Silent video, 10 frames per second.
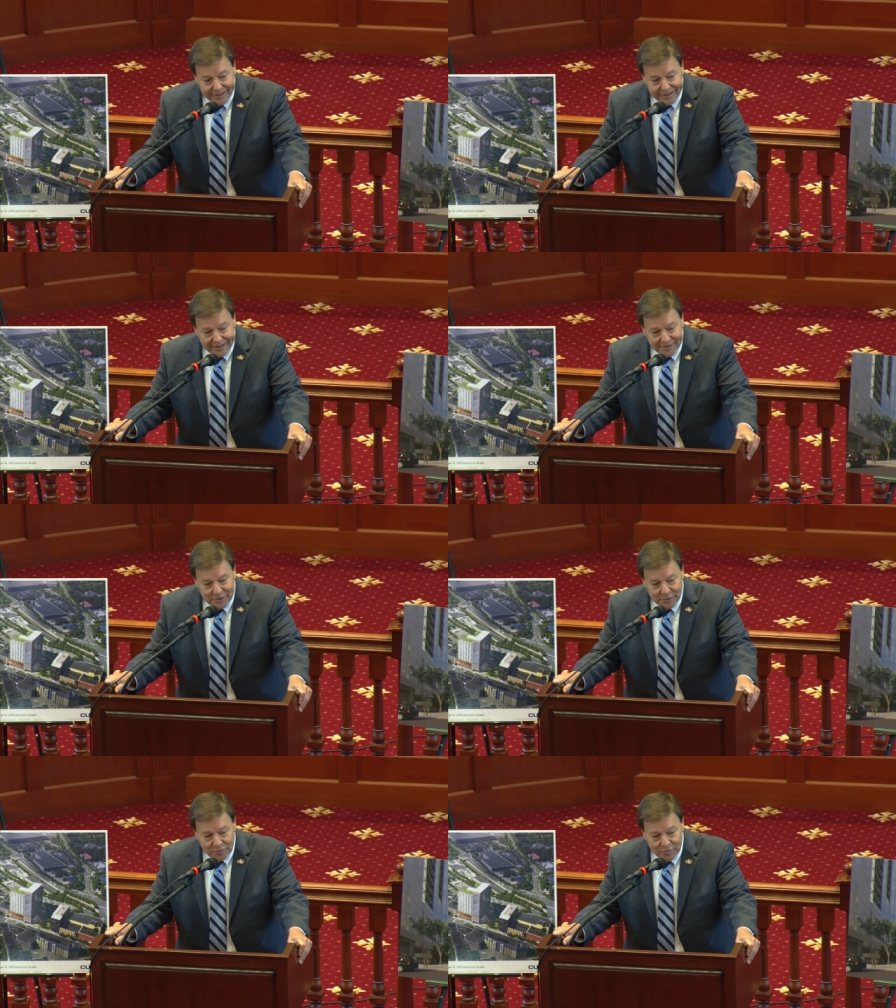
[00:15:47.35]
Uh,
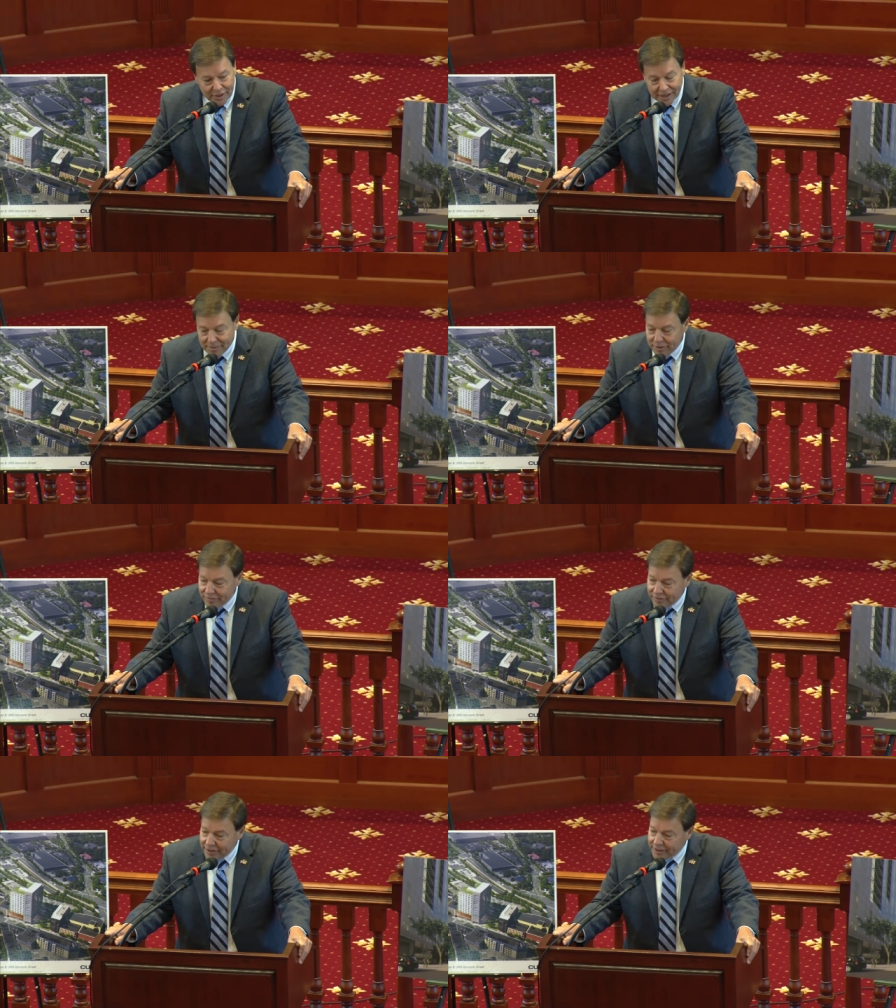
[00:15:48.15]
so it's really going to be
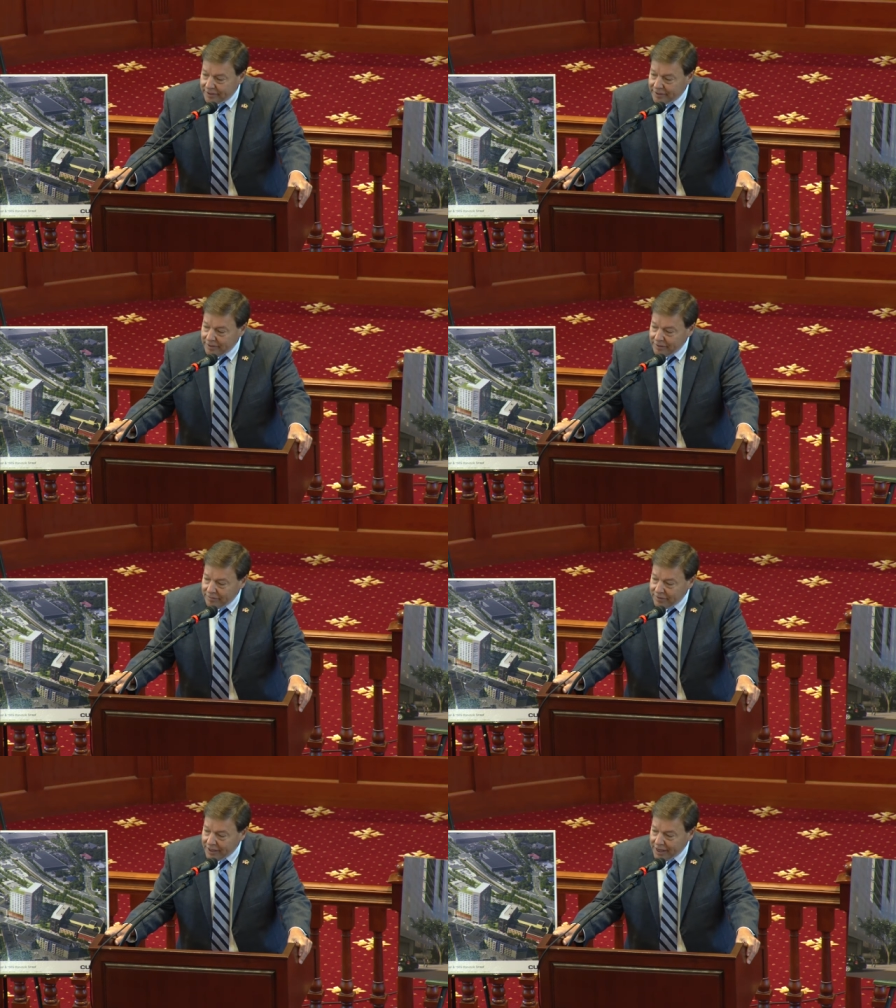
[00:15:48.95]
a fitting
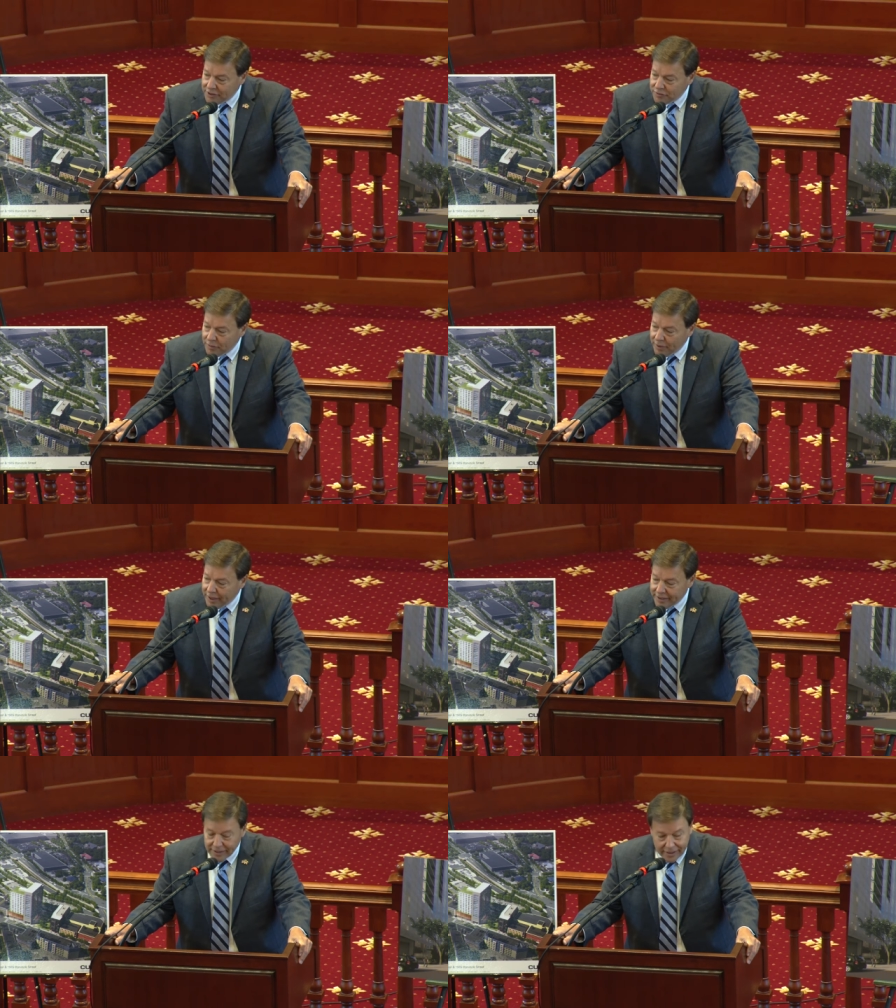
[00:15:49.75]
fitting
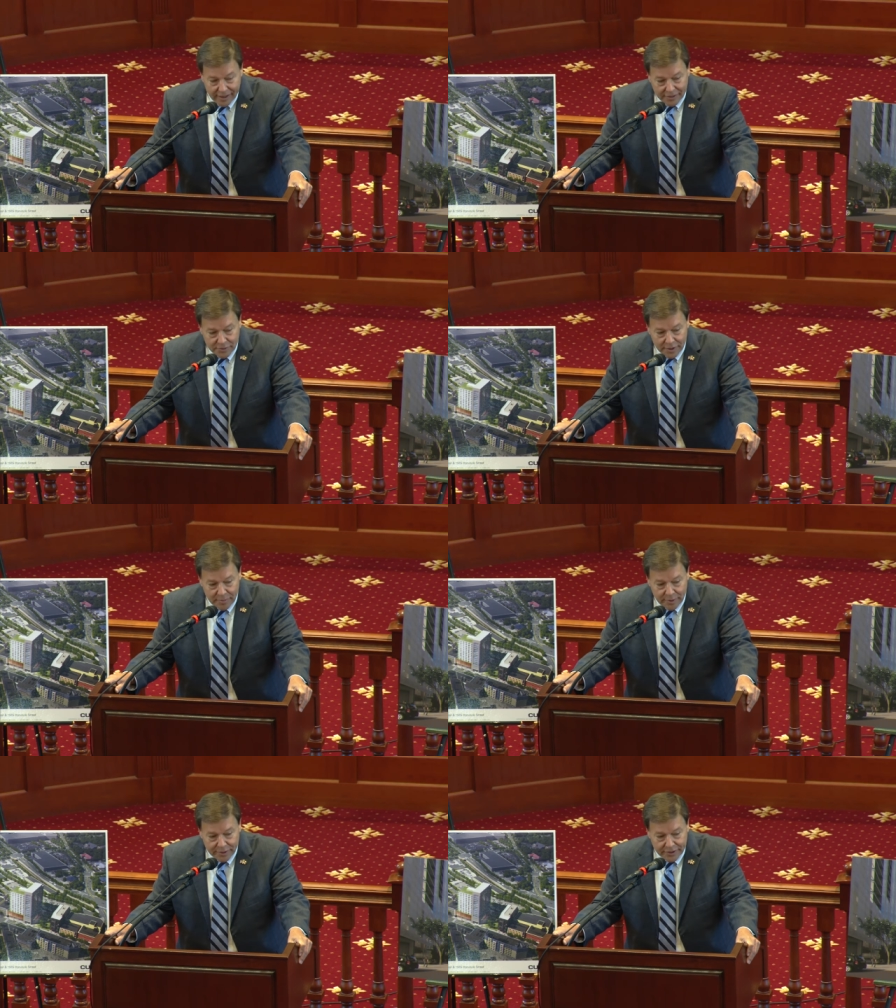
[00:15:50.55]
entryway uh, to
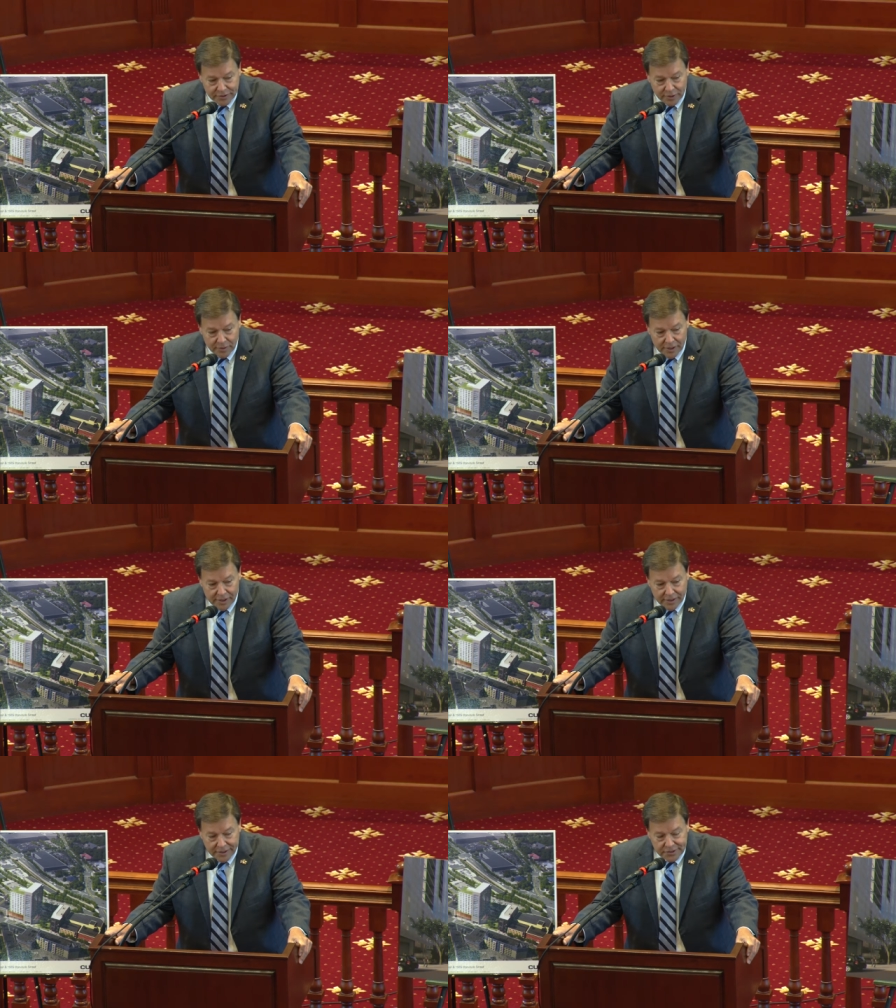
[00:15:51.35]
that building. So
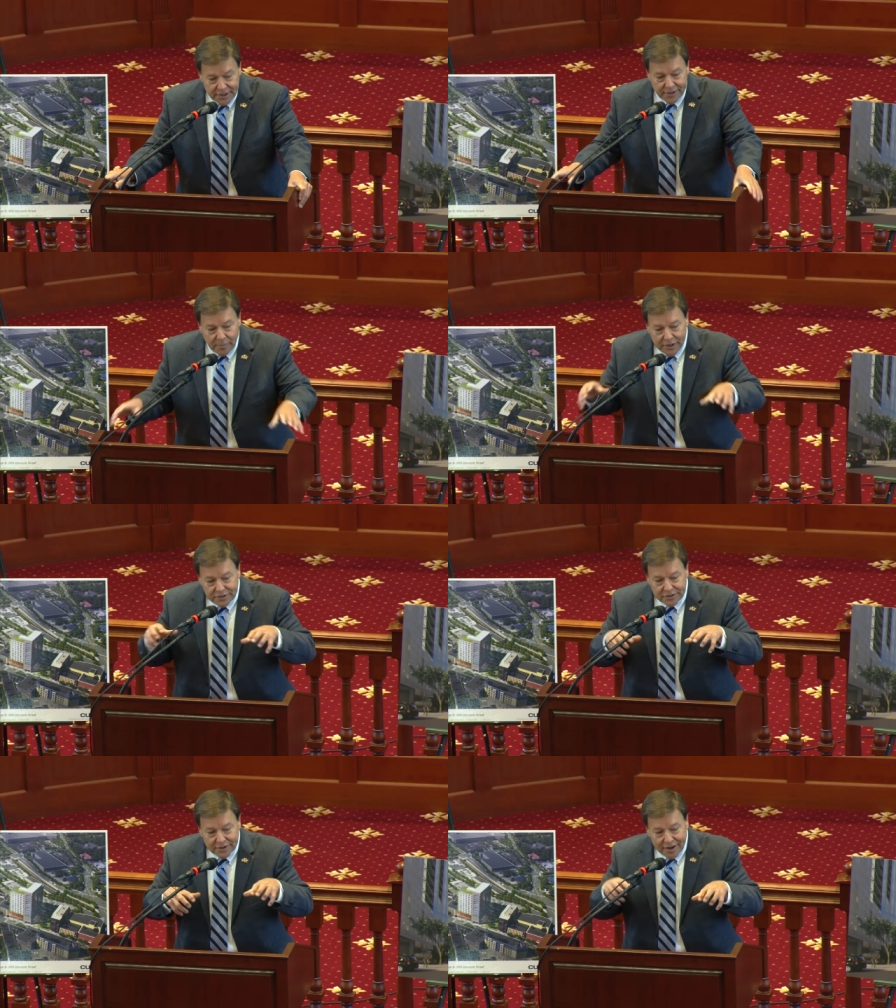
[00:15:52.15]
you see the
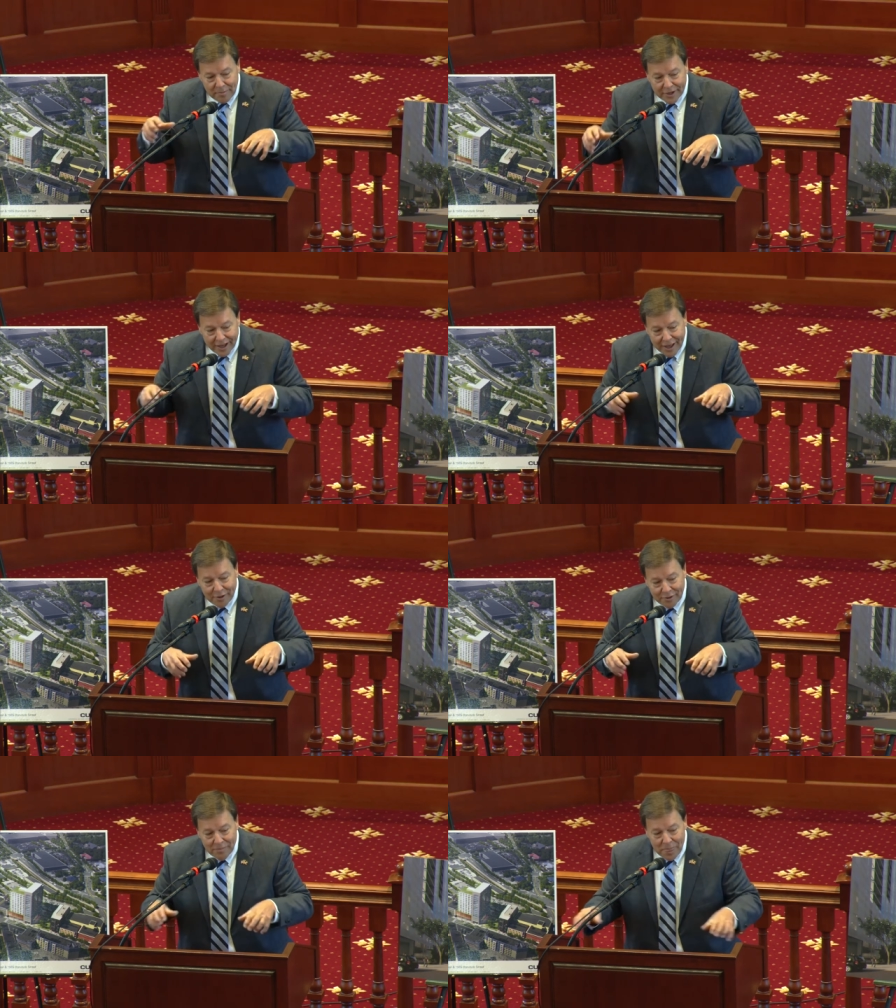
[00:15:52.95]
pieces are coming
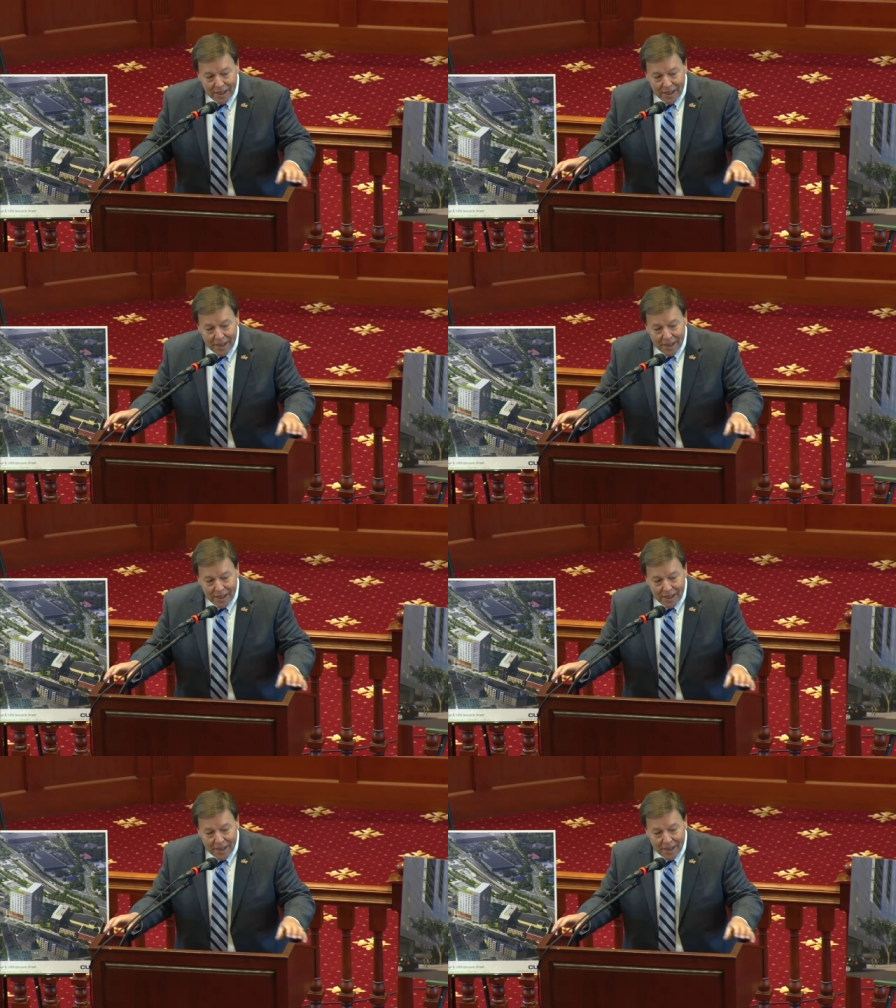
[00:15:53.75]
together.